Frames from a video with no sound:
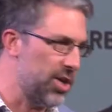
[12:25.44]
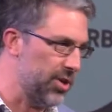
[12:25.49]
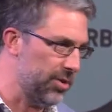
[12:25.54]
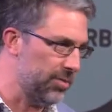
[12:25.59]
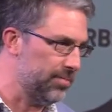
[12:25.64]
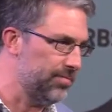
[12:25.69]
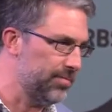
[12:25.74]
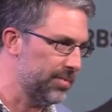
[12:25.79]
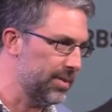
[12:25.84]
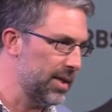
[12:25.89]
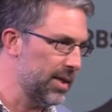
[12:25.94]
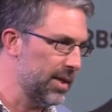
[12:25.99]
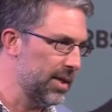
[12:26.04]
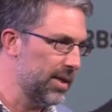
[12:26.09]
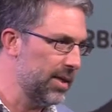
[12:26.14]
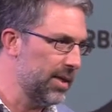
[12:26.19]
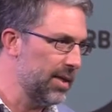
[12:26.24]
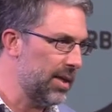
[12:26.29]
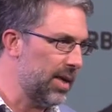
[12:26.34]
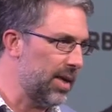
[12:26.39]
you.
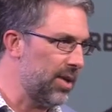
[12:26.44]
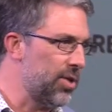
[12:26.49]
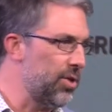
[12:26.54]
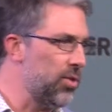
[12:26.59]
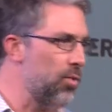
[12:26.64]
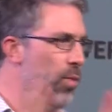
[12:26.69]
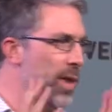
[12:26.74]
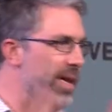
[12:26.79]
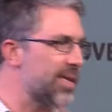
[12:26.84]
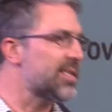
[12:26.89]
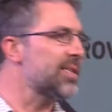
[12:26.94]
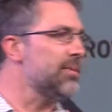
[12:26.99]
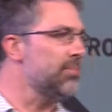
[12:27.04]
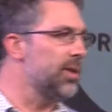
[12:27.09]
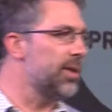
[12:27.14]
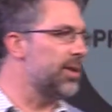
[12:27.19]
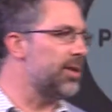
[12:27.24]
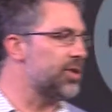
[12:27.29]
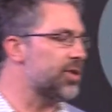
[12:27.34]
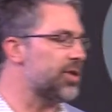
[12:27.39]
Uh, the wisdom
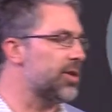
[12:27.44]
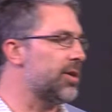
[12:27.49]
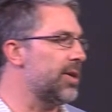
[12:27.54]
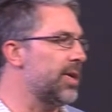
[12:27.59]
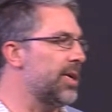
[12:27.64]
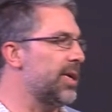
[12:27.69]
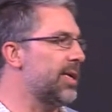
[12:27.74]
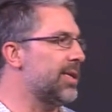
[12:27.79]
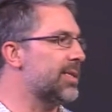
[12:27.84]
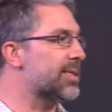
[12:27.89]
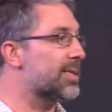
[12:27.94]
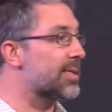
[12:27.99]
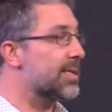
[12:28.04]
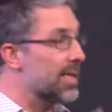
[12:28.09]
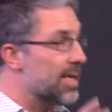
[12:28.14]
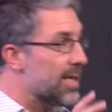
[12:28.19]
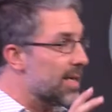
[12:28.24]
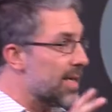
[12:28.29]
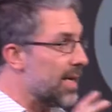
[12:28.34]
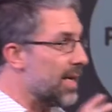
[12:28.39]
literature is
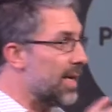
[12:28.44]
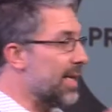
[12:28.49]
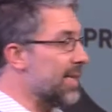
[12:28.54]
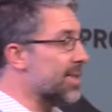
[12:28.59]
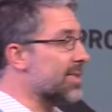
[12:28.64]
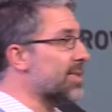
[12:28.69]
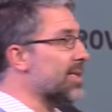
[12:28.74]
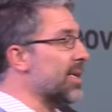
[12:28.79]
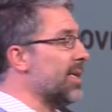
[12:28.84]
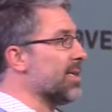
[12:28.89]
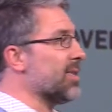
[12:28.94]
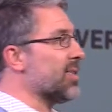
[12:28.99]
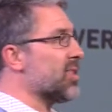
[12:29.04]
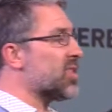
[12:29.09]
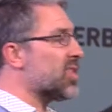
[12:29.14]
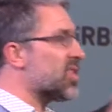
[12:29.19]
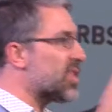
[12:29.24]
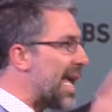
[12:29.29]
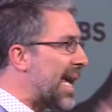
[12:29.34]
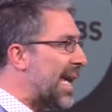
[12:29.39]
uh, is, is
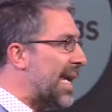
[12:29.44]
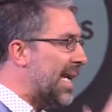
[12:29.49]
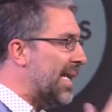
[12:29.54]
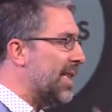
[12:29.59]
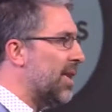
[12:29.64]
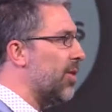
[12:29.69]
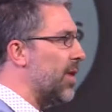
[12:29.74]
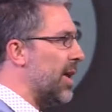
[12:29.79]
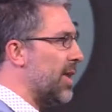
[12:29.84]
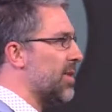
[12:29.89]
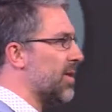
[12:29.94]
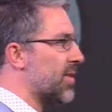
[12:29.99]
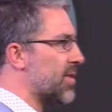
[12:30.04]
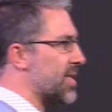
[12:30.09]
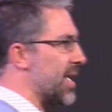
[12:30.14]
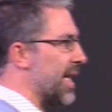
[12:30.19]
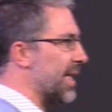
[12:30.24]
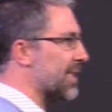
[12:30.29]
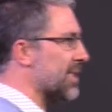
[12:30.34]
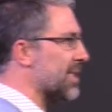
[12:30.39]
secular in the
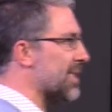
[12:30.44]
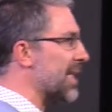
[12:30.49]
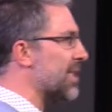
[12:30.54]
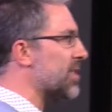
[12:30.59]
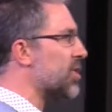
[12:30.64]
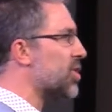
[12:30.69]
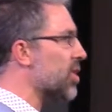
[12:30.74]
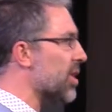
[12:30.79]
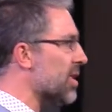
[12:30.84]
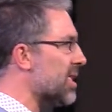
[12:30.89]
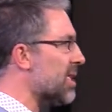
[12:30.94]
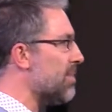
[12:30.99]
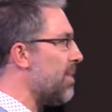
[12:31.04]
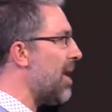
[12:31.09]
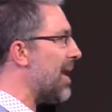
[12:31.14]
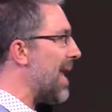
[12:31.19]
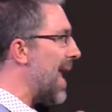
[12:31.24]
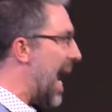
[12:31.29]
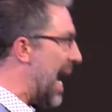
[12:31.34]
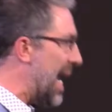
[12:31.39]
sense that just
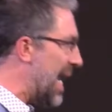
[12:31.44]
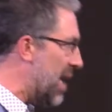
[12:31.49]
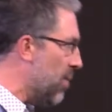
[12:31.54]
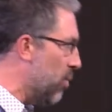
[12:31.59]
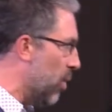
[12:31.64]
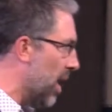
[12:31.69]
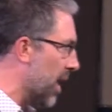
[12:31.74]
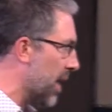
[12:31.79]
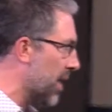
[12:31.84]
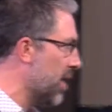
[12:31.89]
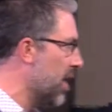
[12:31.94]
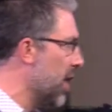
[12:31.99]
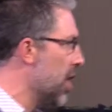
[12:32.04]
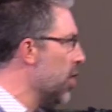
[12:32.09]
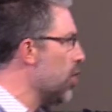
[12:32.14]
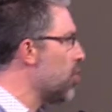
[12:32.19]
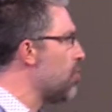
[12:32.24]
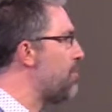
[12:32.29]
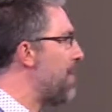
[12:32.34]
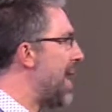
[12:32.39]
about anyone who